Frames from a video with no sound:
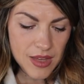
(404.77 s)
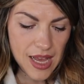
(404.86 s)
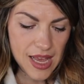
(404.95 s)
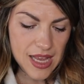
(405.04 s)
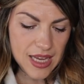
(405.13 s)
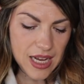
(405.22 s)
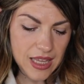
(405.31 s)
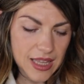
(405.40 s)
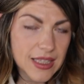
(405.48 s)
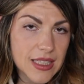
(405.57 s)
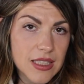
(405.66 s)
And I
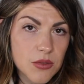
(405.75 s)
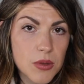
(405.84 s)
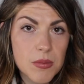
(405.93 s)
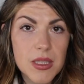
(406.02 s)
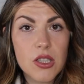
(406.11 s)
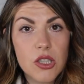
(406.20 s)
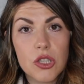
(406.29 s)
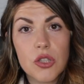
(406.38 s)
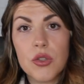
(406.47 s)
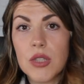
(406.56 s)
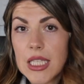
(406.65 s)
think this would be good
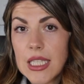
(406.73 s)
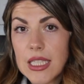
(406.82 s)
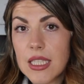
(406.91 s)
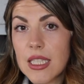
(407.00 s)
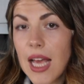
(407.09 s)
to eat